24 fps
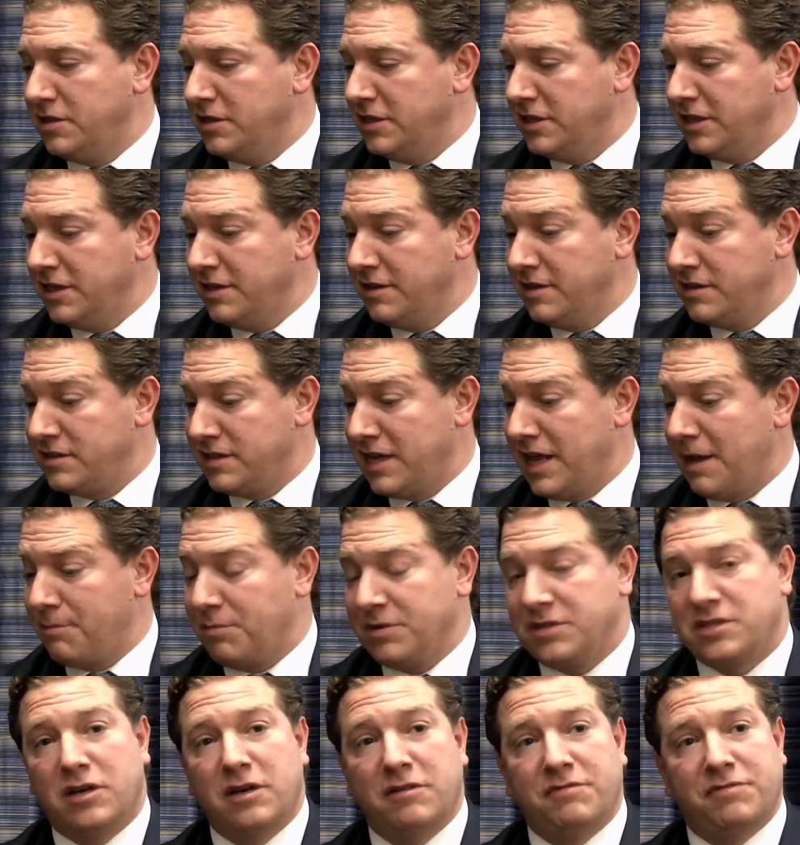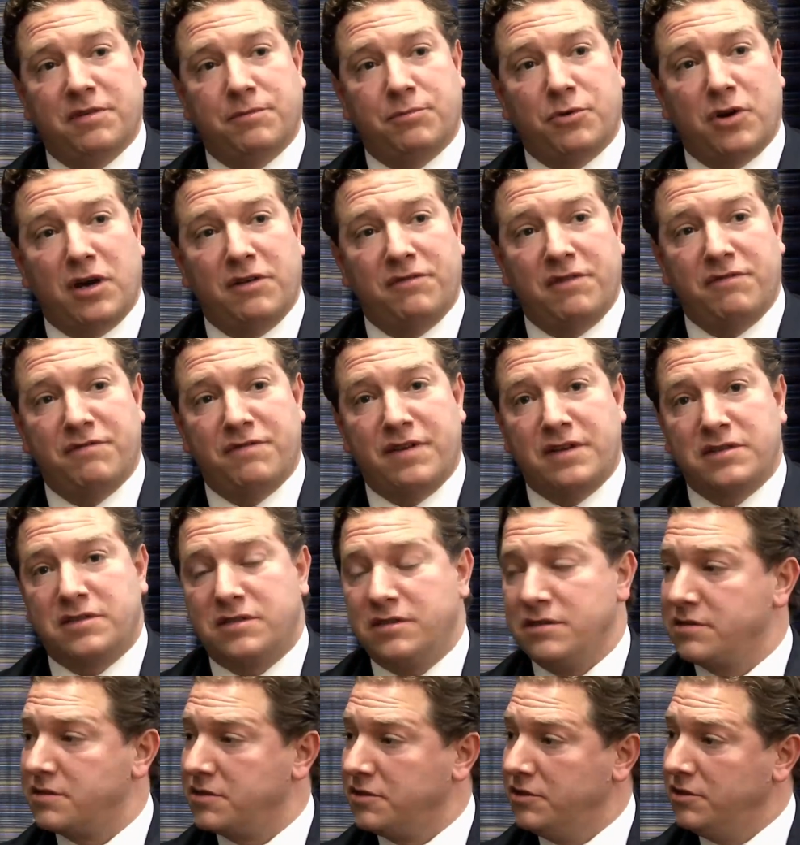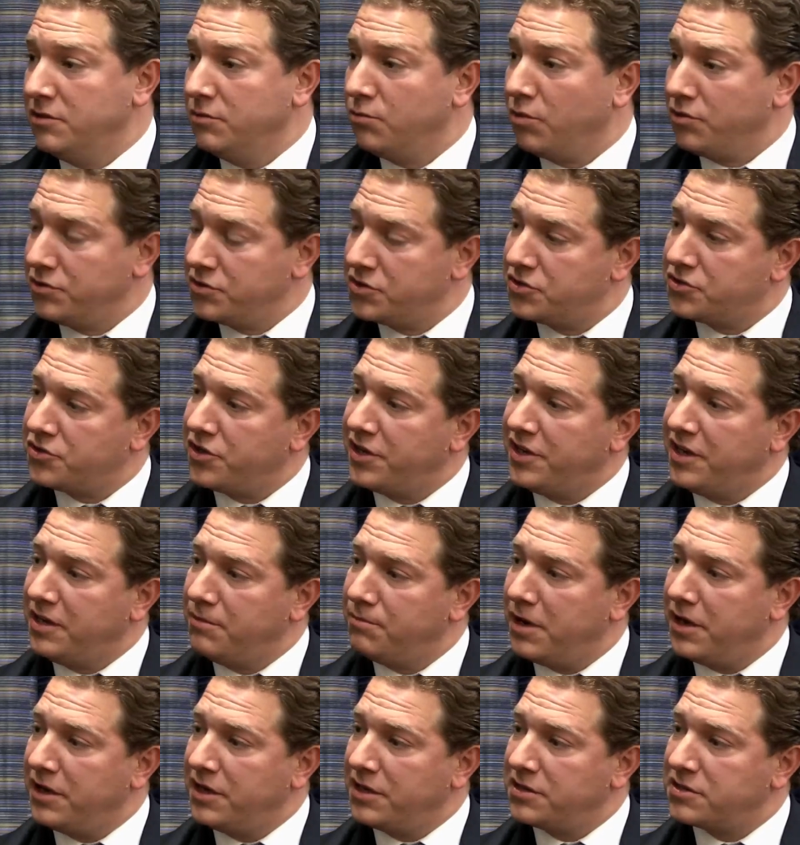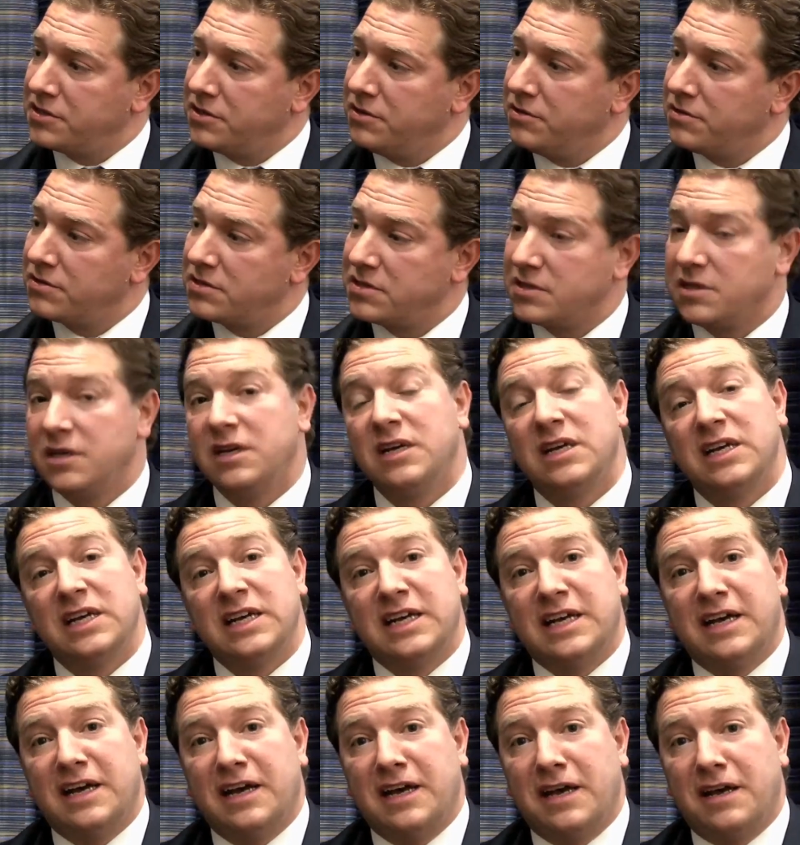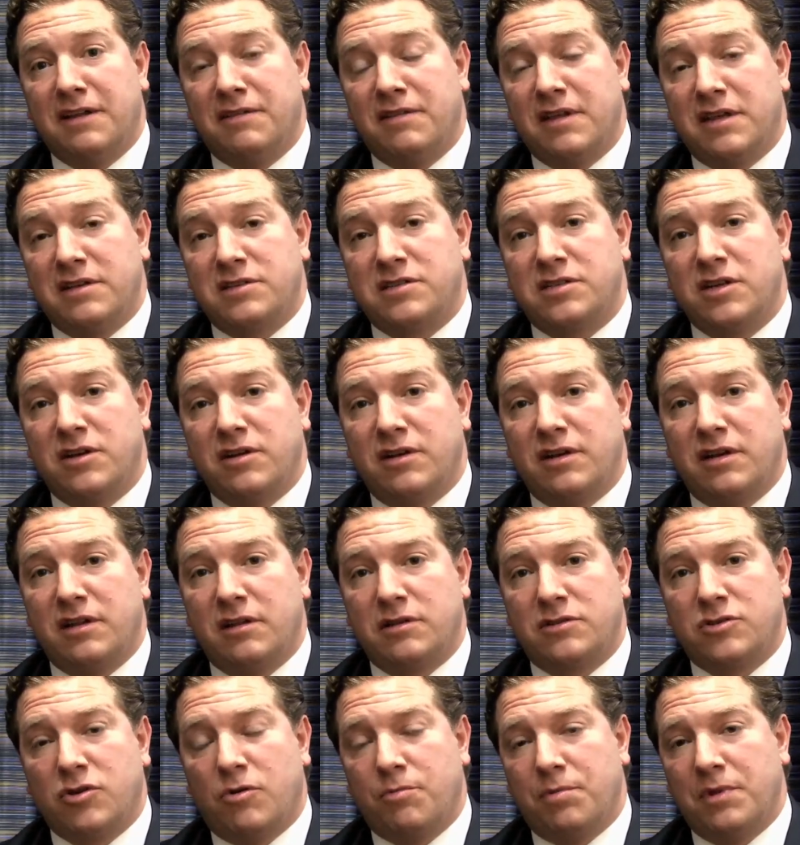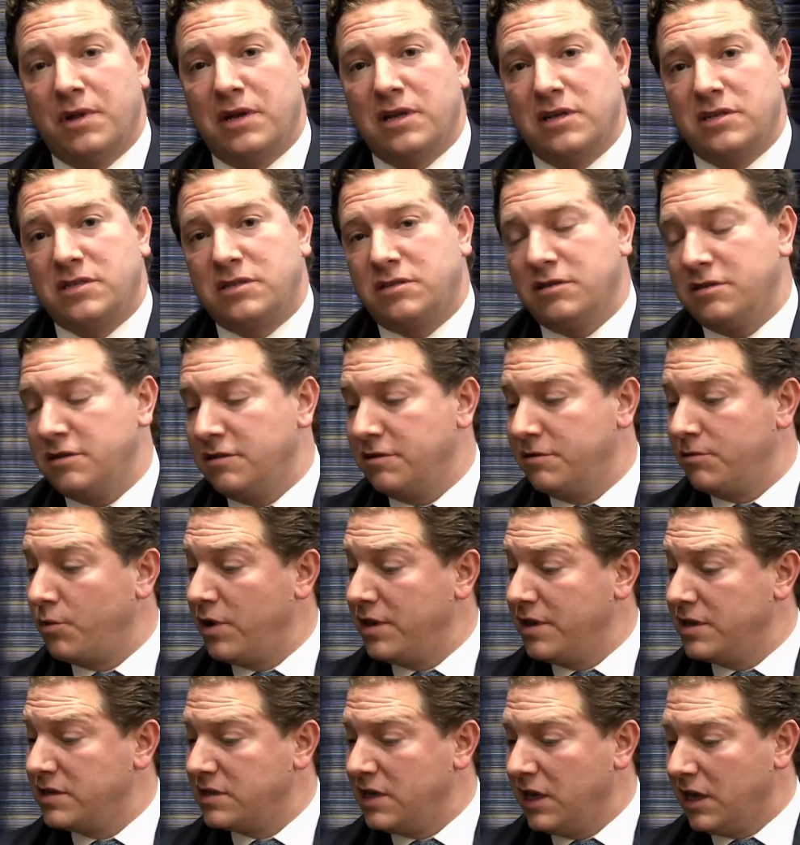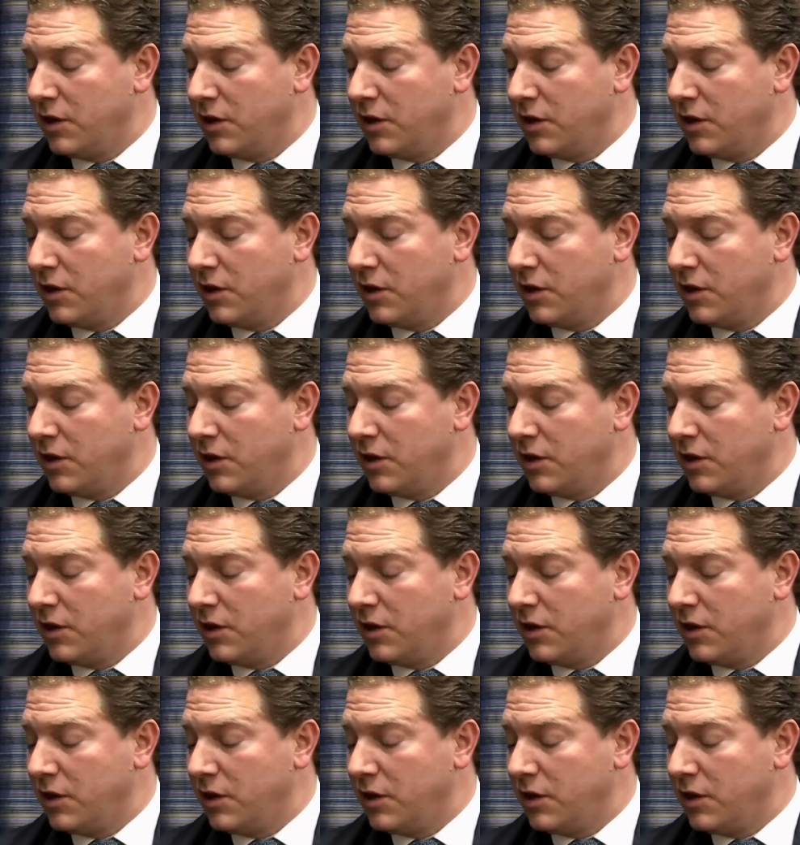There's an appetite for private investors to want to trade in mining stocks, and they're certainly at the top of the list where there's